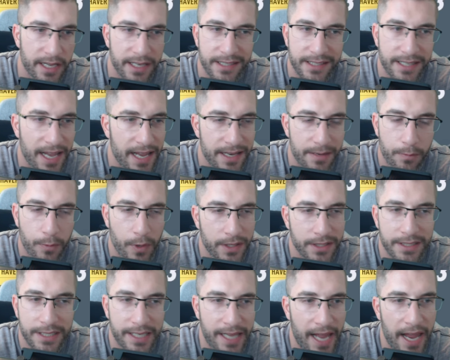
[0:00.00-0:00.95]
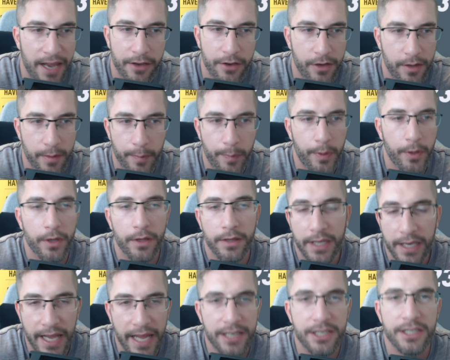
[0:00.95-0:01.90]
they said, once again, you can put
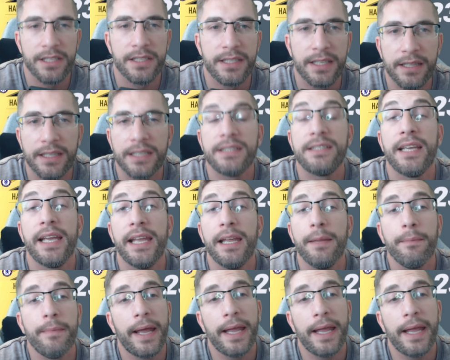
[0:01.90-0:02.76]
the legends in the team.